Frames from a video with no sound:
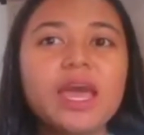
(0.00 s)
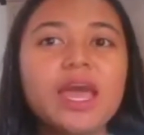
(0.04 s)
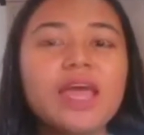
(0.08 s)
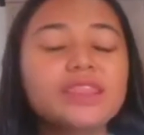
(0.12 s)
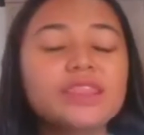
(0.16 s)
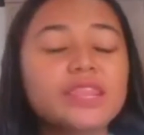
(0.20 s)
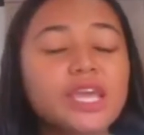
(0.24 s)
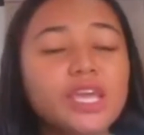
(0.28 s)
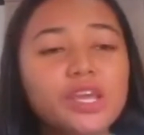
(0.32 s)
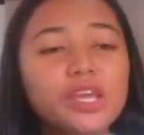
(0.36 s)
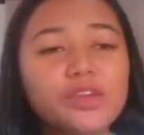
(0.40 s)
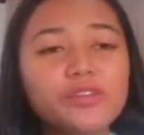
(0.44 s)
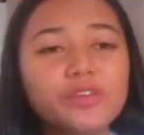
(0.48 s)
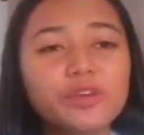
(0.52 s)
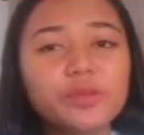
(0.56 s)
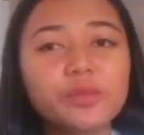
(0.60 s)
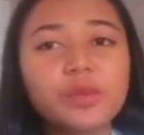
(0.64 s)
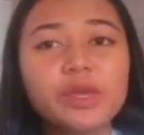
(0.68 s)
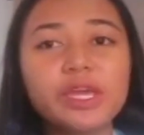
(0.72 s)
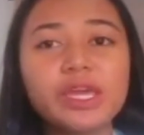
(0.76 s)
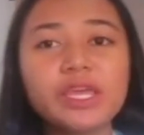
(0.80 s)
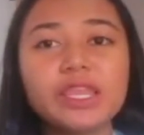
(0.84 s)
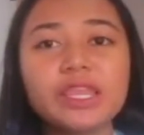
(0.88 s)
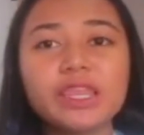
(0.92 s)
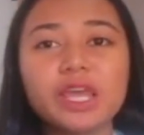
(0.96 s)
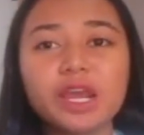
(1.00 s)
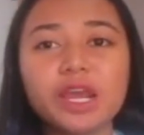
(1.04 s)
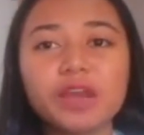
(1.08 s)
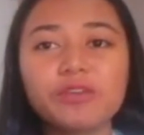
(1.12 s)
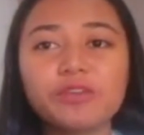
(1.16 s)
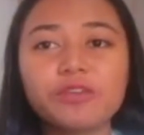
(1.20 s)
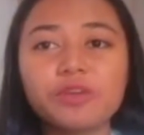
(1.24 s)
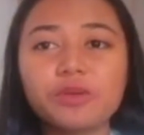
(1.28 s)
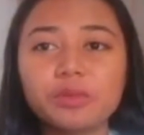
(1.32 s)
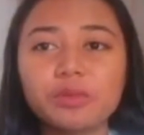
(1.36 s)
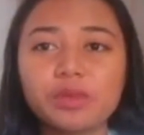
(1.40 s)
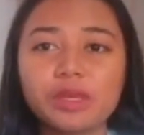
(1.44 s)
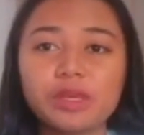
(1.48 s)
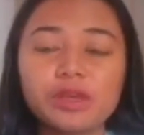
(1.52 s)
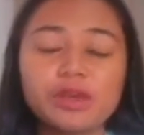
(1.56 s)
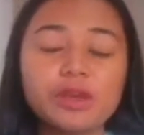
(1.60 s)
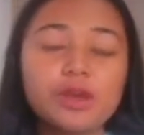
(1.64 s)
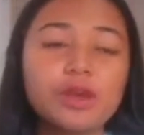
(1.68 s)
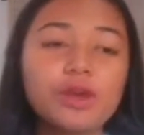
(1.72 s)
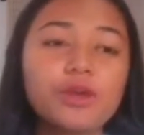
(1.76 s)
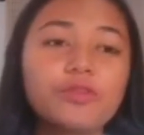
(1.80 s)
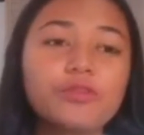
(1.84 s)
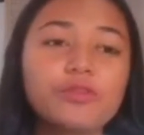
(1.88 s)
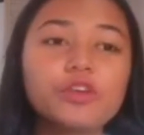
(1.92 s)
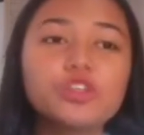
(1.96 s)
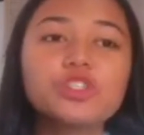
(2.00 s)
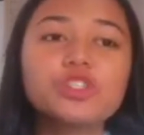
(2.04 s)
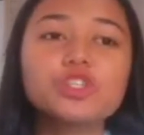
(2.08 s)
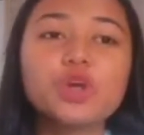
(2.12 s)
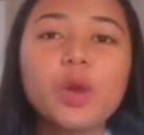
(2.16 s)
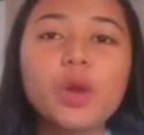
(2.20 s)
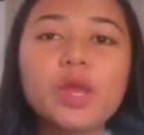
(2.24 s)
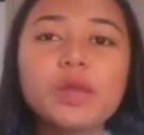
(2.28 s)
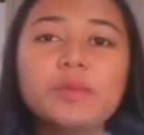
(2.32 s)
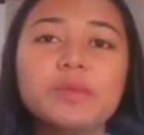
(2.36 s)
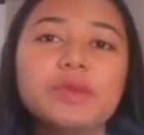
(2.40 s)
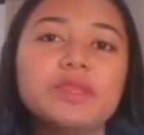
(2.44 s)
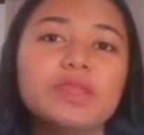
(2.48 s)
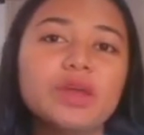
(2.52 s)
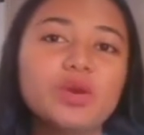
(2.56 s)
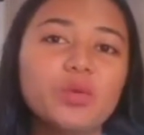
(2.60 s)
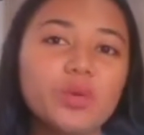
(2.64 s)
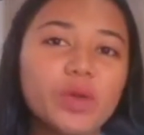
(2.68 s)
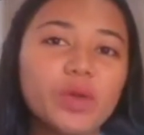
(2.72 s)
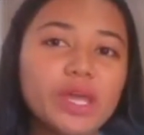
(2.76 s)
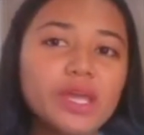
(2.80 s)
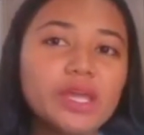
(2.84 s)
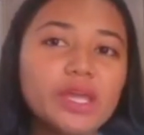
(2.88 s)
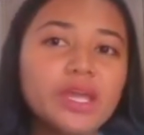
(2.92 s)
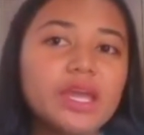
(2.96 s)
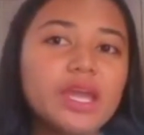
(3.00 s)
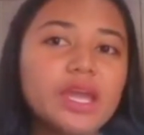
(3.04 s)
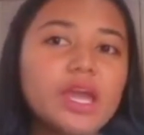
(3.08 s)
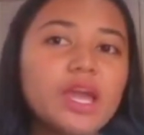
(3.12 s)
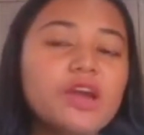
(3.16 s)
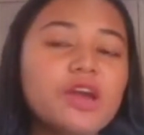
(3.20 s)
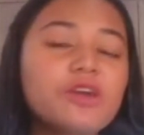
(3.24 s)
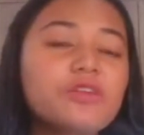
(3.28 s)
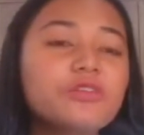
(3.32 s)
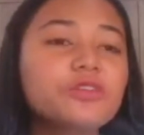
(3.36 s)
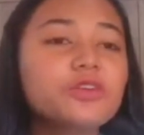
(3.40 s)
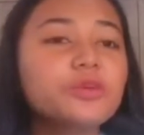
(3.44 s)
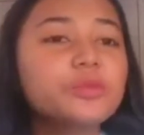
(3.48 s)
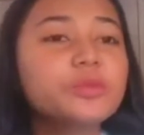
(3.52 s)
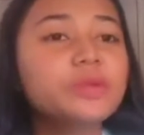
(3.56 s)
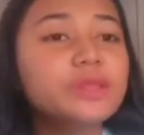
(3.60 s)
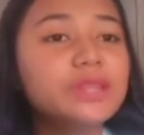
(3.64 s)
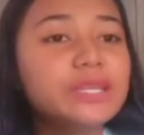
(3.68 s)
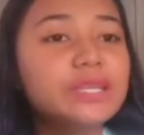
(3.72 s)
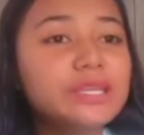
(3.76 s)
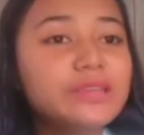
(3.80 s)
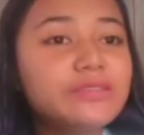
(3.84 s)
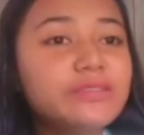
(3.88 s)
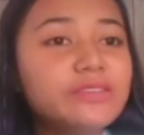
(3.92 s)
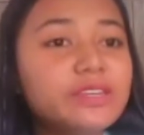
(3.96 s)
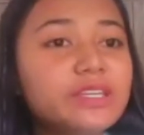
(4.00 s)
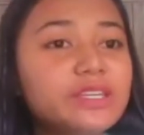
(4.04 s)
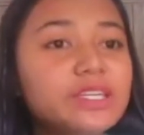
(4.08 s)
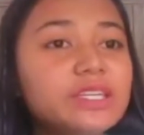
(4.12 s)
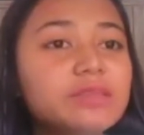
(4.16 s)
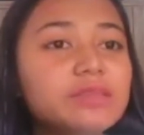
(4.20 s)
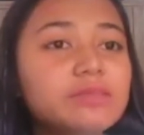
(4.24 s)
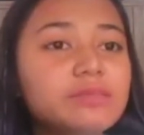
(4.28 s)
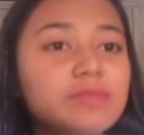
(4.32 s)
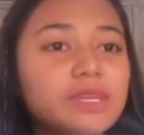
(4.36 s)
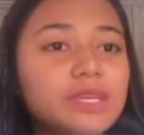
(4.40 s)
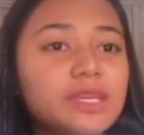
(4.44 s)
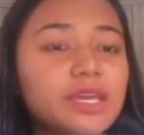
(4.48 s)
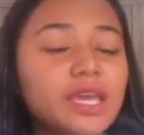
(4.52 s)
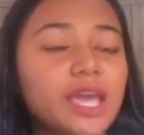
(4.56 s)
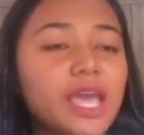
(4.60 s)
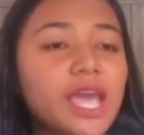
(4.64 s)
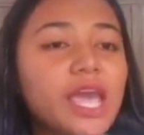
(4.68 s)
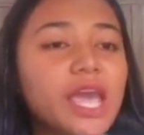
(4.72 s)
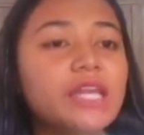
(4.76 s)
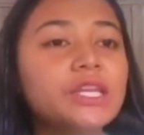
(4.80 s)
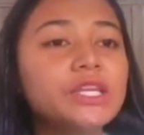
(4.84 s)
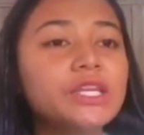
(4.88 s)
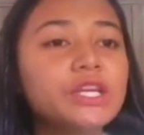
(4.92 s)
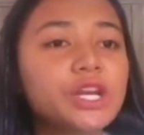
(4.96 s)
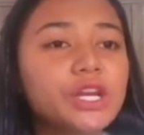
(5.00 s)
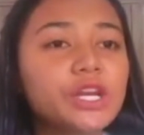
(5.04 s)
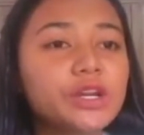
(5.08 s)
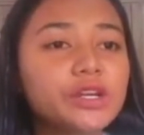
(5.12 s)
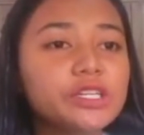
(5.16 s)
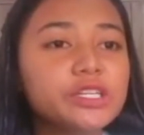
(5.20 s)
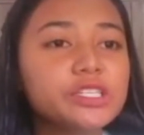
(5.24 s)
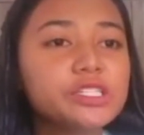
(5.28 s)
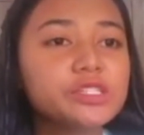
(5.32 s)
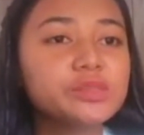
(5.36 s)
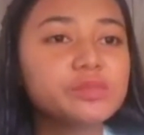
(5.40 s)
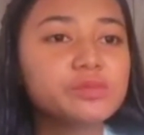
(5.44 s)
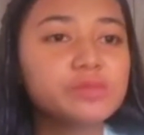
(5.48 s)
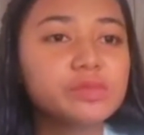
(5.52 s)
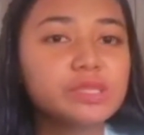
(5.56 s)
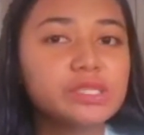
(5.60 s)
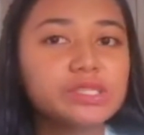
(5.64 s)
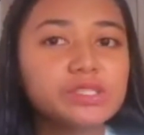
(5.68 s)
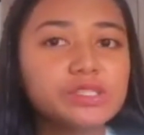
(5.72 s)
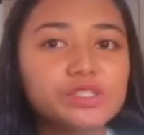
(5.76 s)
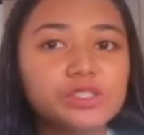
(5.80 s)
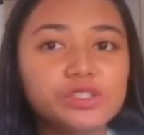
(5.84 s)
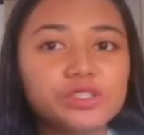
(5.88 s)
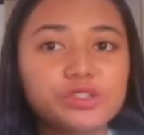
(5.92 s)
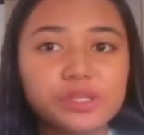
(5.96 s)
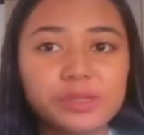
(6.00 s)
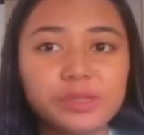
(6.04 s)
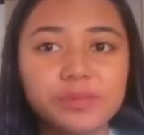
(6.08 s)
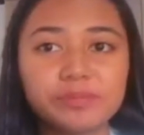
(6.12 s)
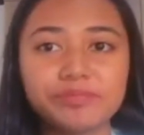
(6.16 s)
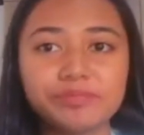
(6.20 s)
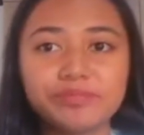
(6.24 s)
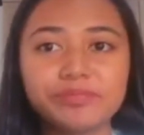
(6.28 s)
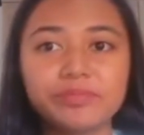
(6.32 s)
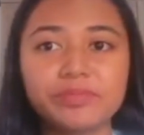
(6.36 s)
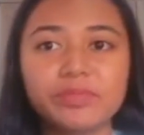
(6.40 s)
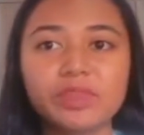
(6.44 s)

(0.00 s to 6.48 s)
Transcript: Thank you for being there for me, for showing me the way, for believing in me and encouraging me to dream,